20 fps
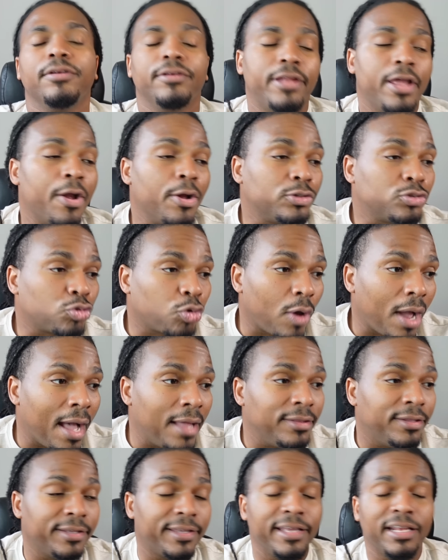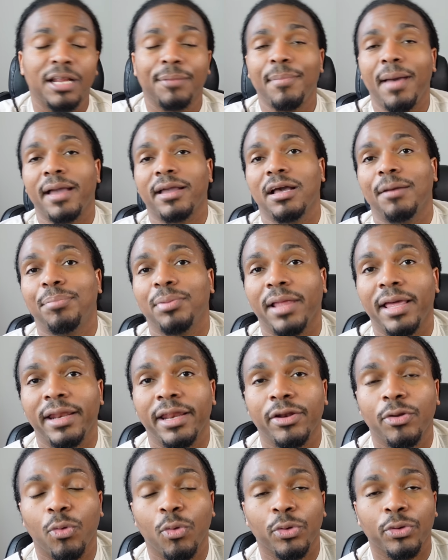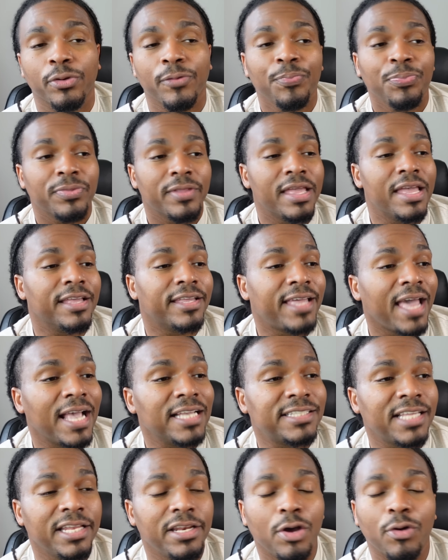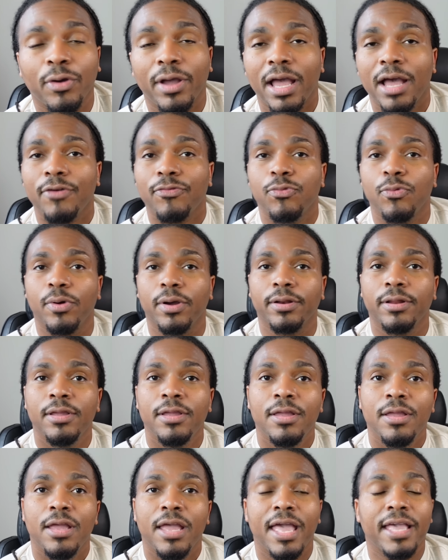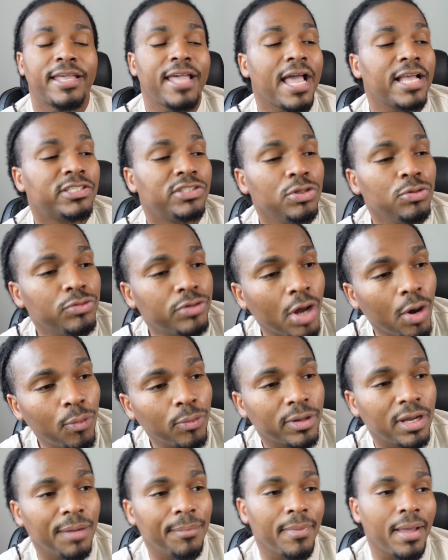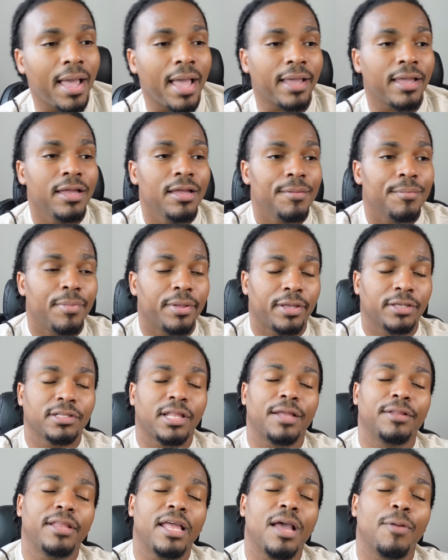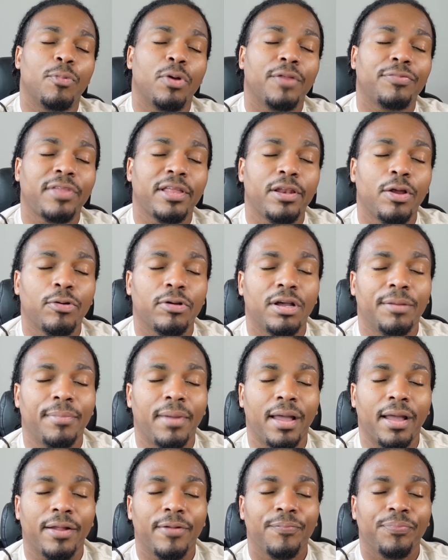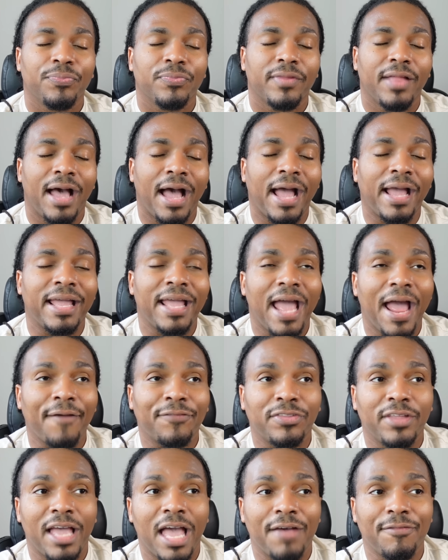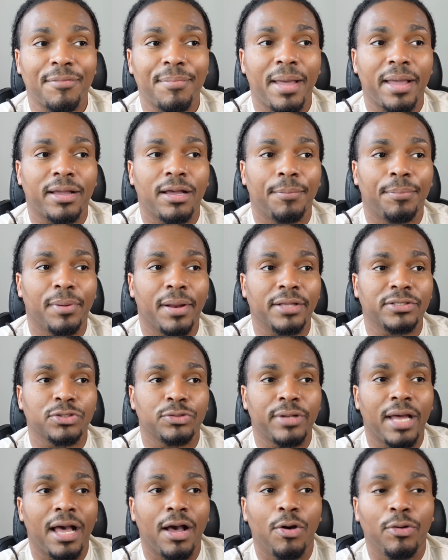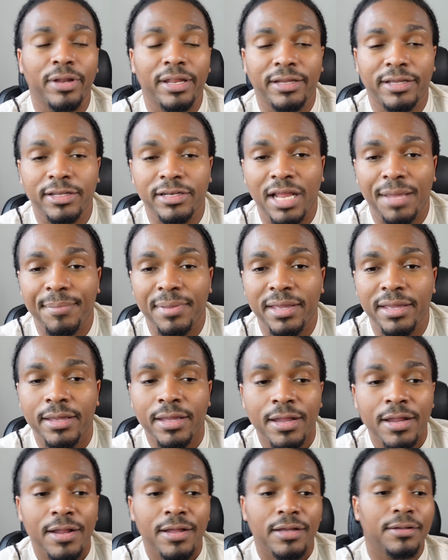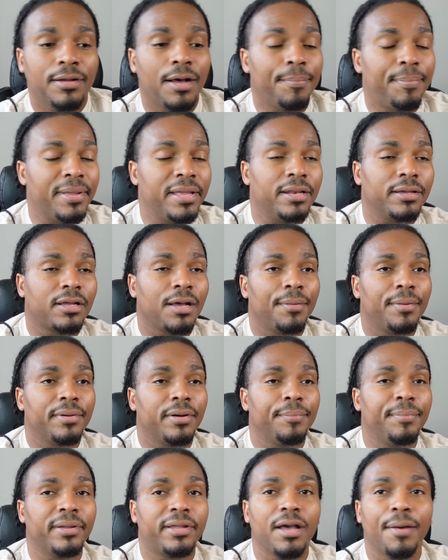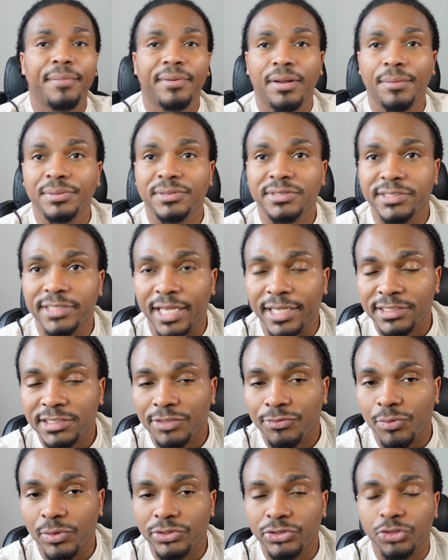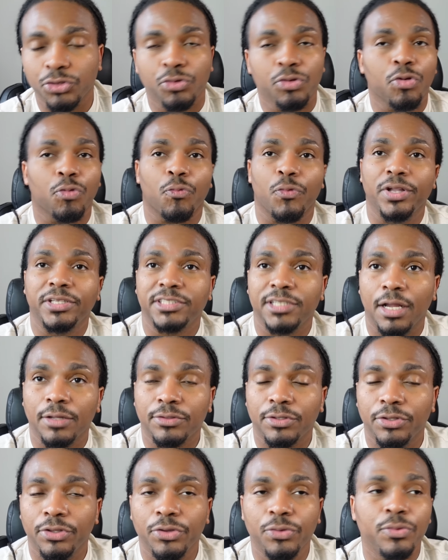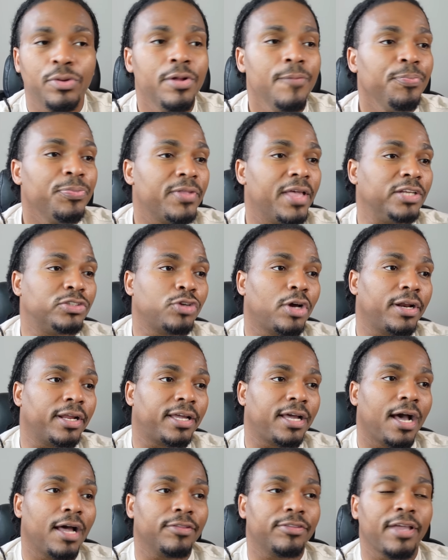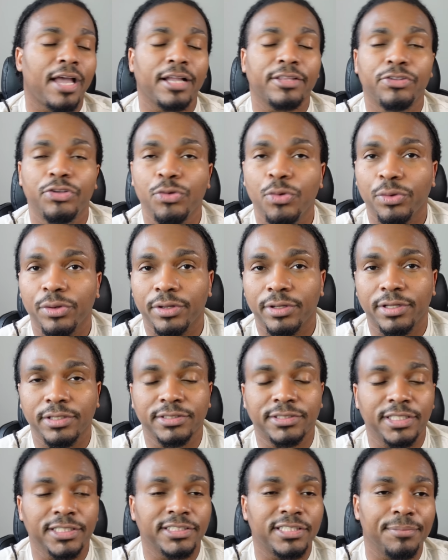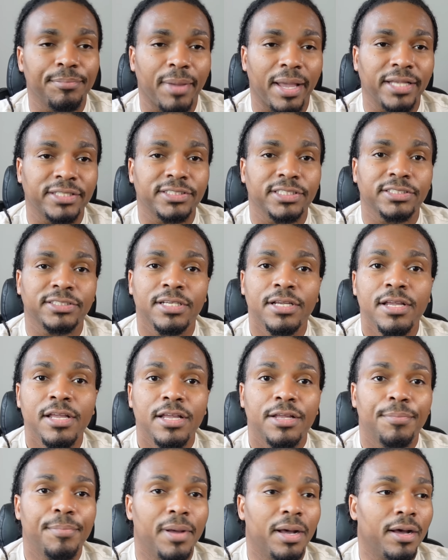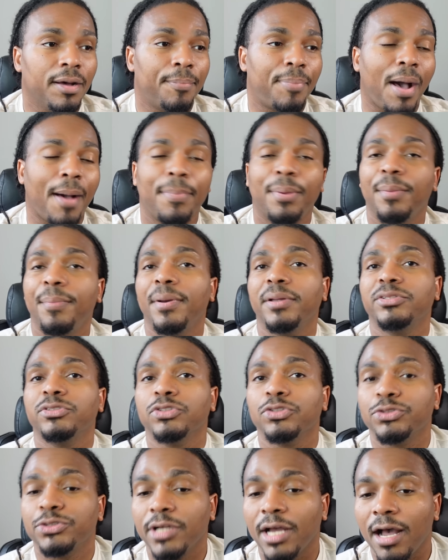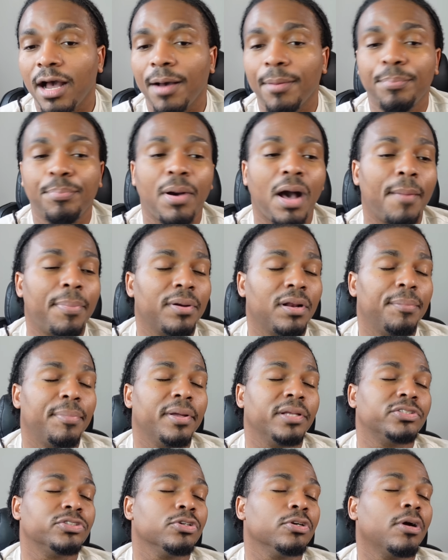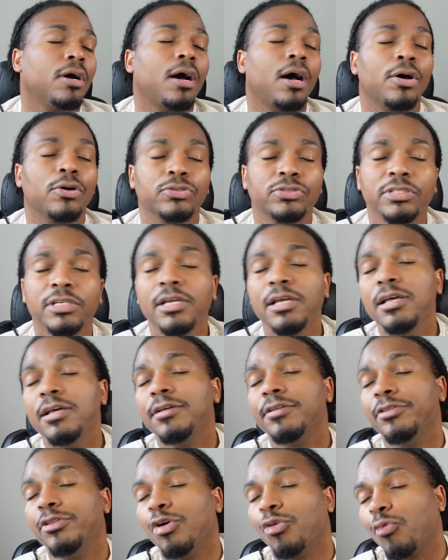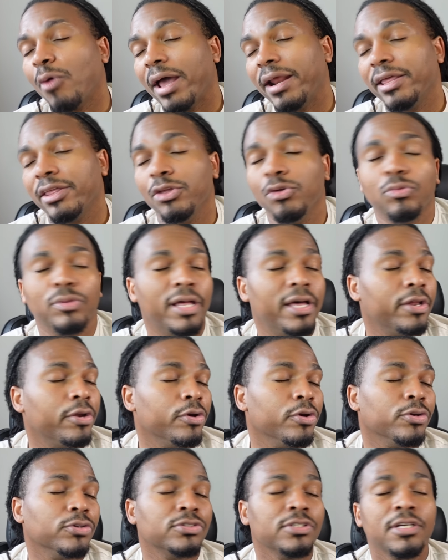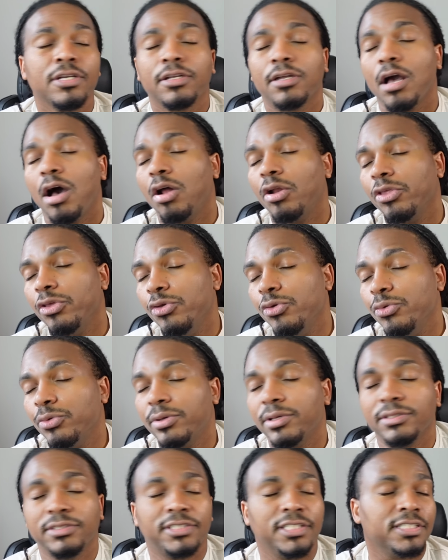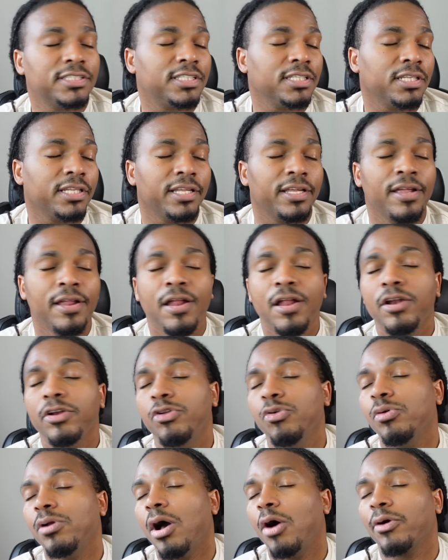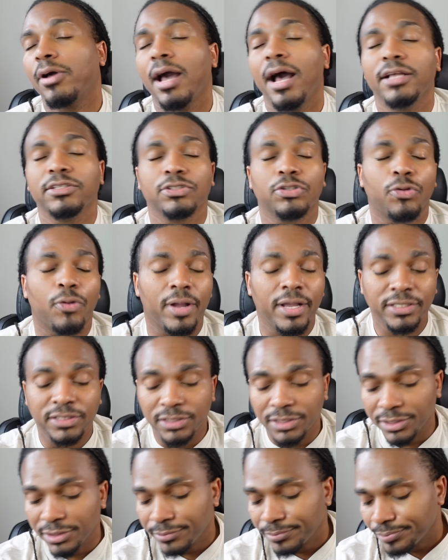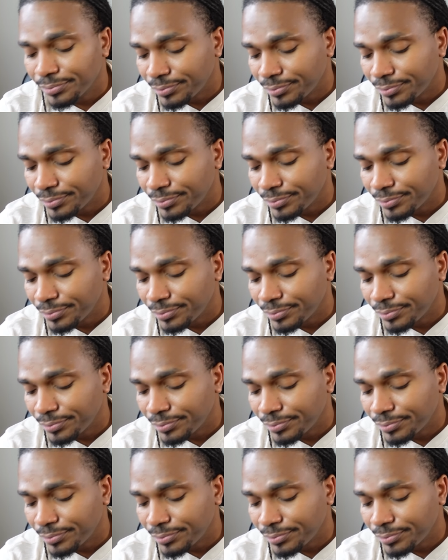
They're trying to get a backup plan in order in case they don't have one, in case you don't come back. Because, like, damn, what if they don't come back? I have to have a backup plan. So not only could they be being become, becoming obsessive with you, or reaching out to you and trying to contact you on a consistent basis, uh, popping up at your job, popping up at your house, you know, writing you letters, calling you consistently, doing all kinds of craziness.